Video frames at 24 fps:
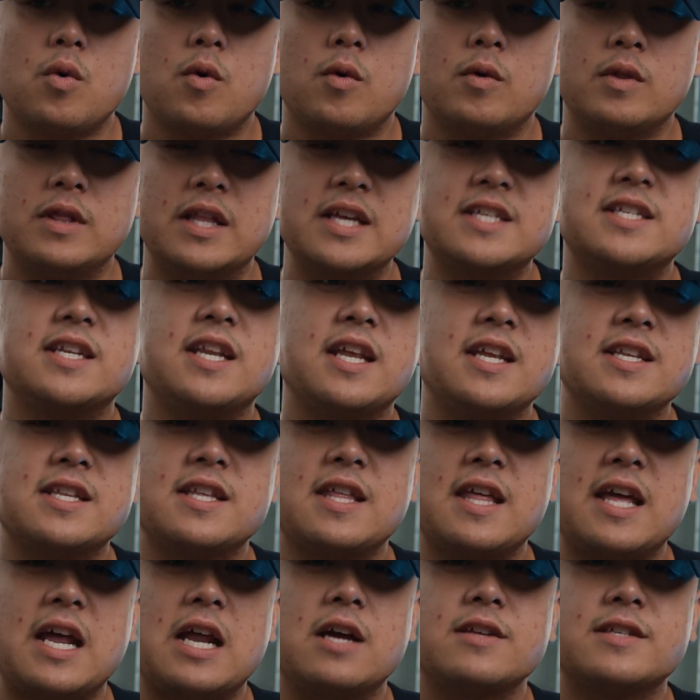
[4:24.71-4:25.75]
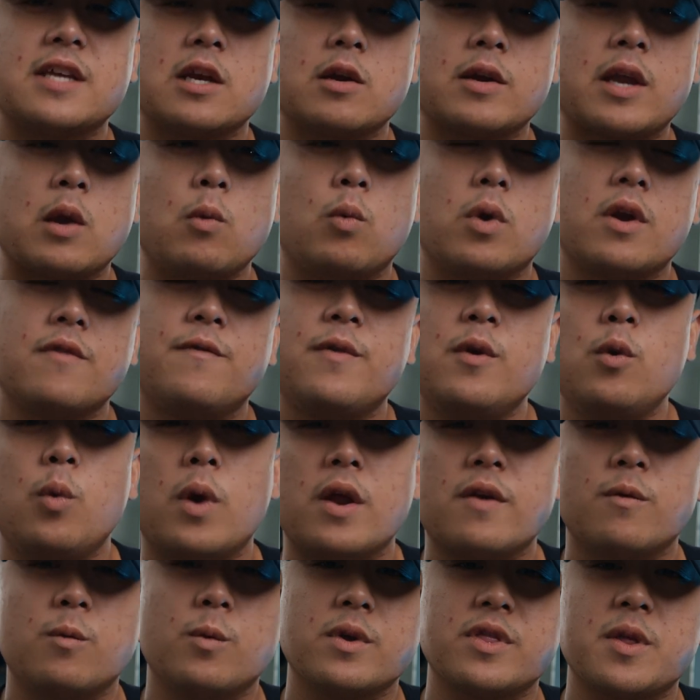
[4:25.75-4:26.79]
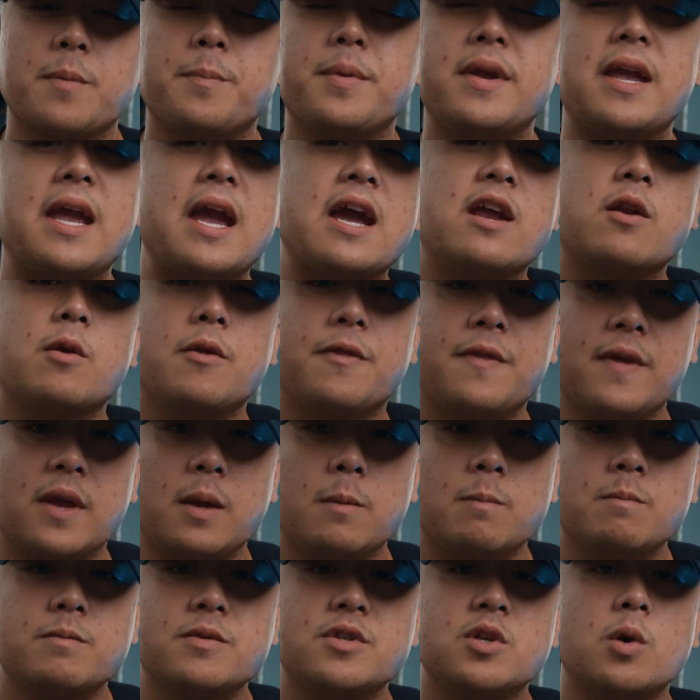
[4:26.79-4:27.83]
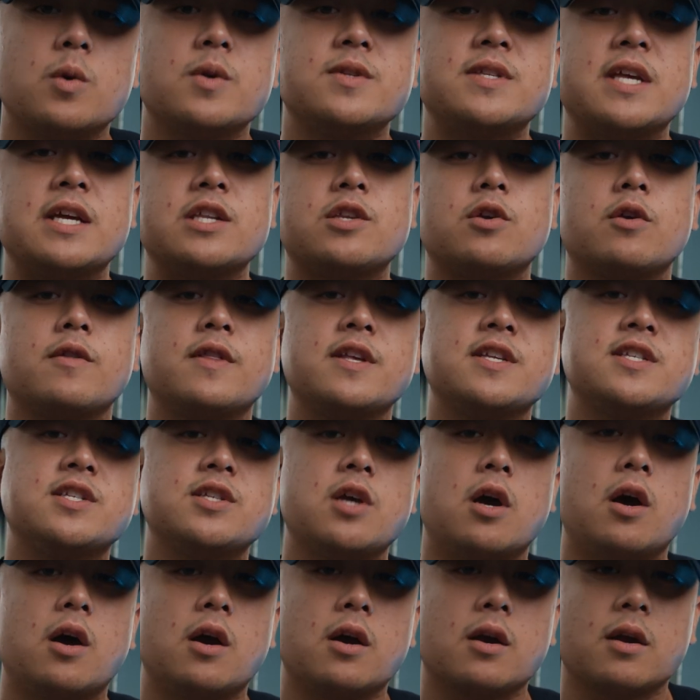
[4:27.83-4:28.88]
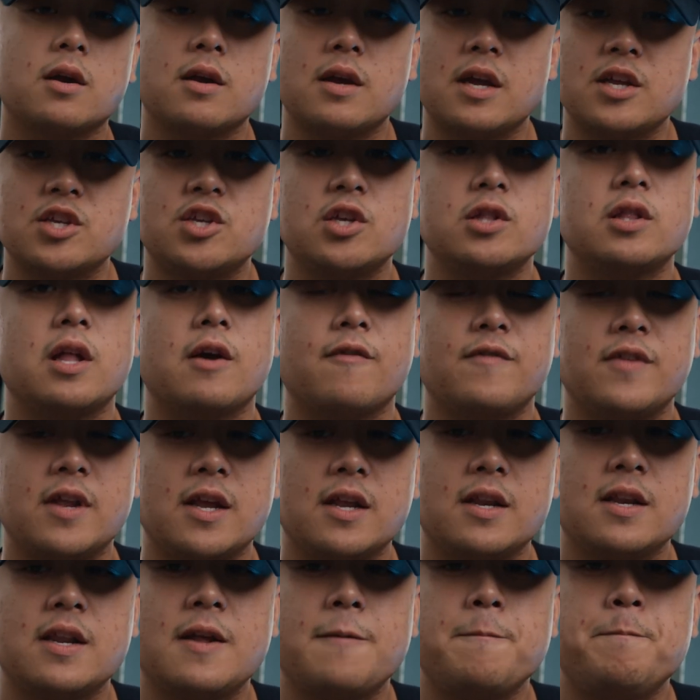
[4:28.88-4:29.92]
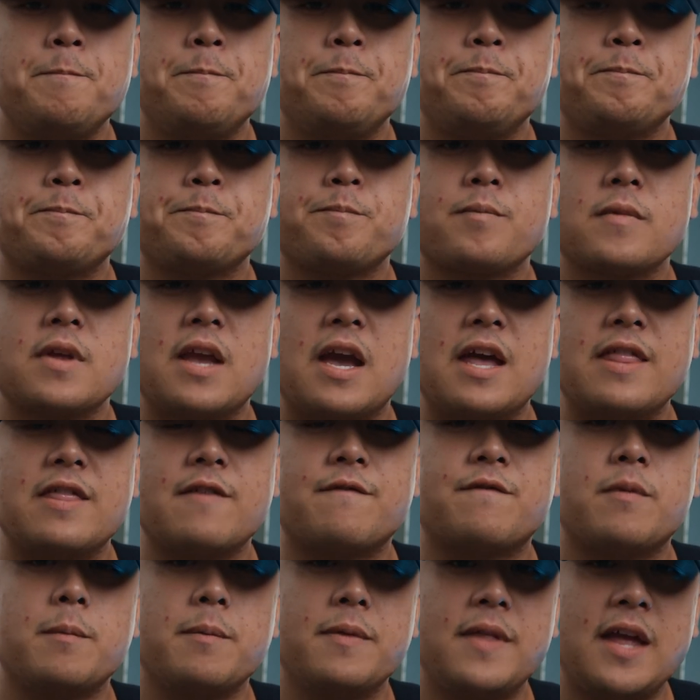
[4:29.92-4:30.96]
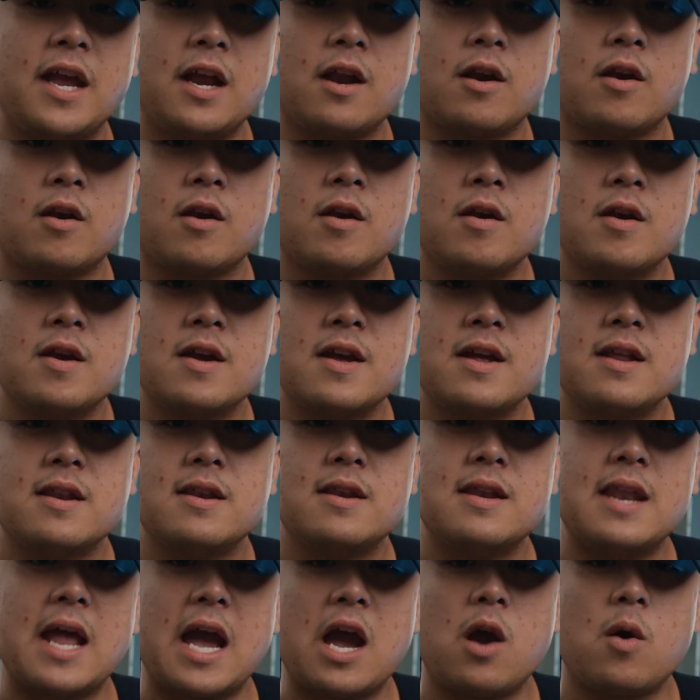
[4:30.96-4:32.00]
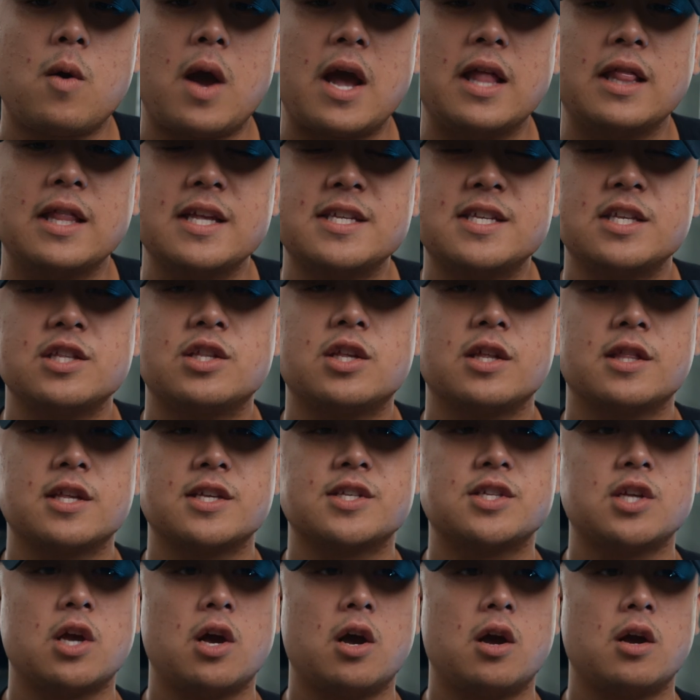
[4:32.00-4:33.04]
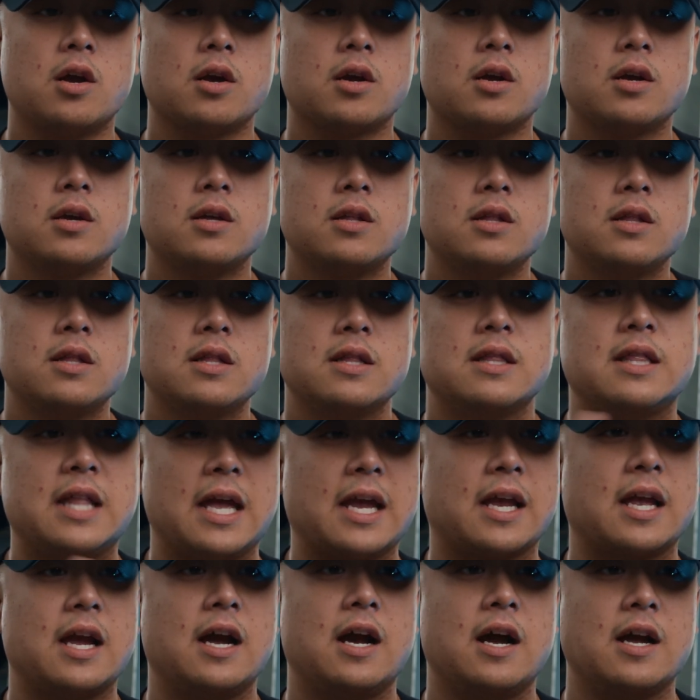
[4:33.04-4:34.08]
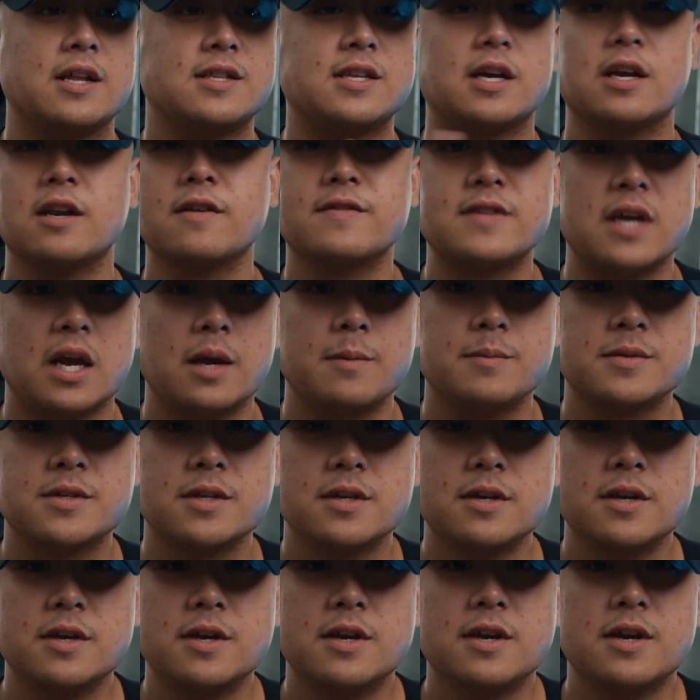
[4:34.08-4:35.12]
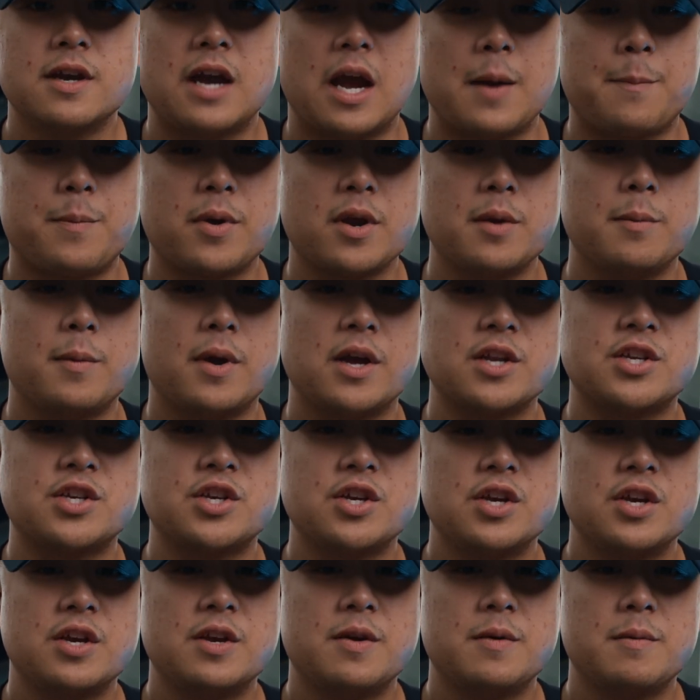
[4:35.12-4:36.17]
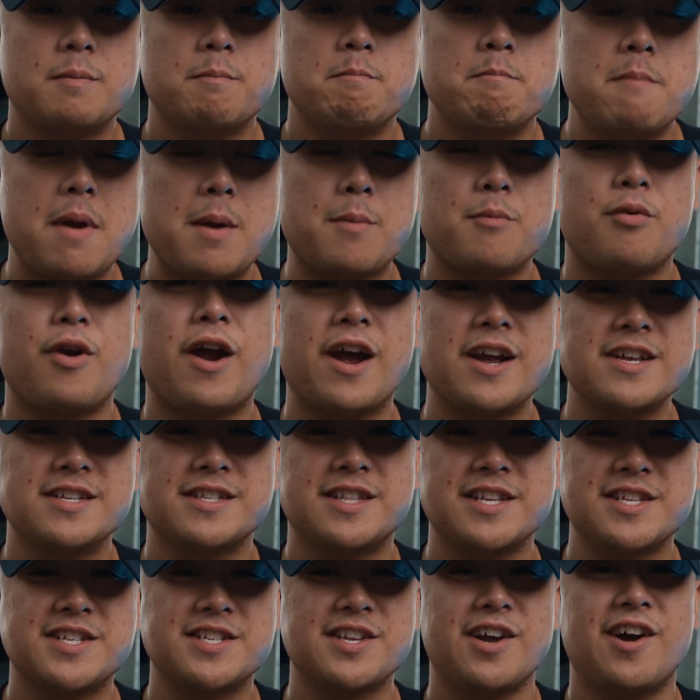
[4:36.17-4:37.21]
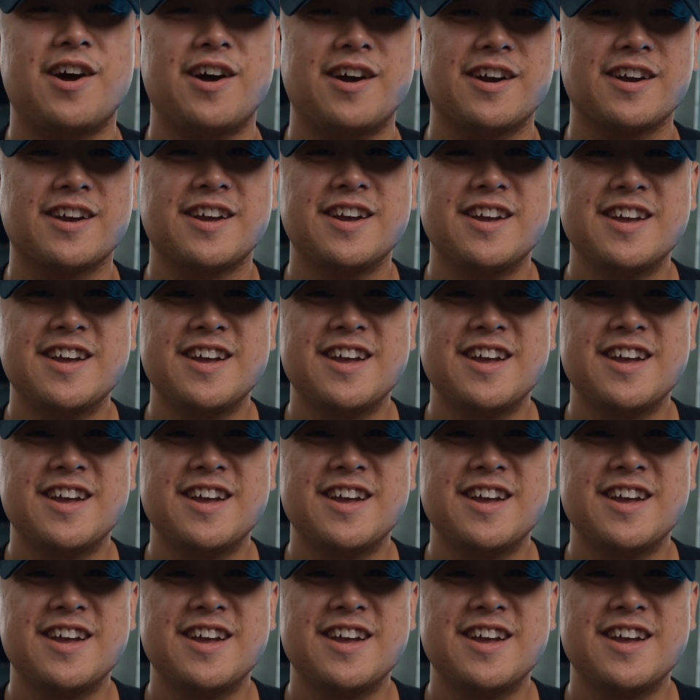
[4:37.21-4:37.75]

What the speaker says: listening to that, I was like, okay, what if we went with a piano theme? So I sent her this song and she loved it. And then from there, now I listen to the song like a ton of times. I pretty much memorized the song